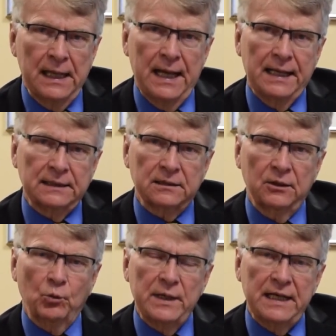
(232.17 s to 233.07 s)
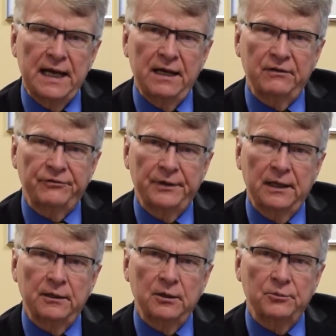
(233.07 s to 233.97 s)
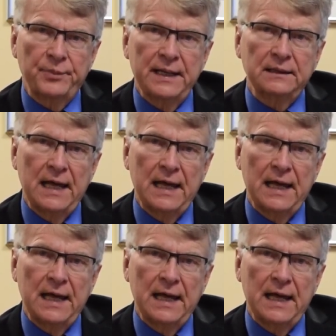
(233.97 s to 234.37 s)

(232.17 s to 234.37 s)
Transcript: And we have been